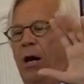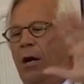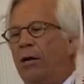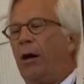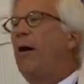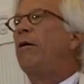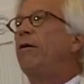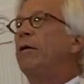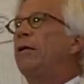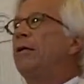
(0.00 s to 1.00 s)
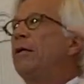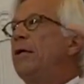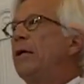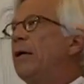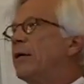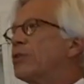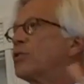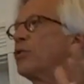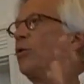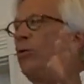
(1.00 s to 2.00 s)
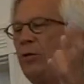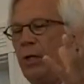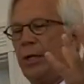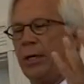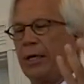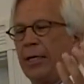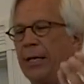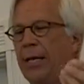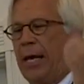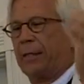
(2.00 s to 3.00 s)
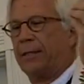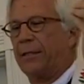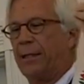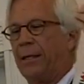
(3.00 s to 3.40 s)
Our heart and our soul connect.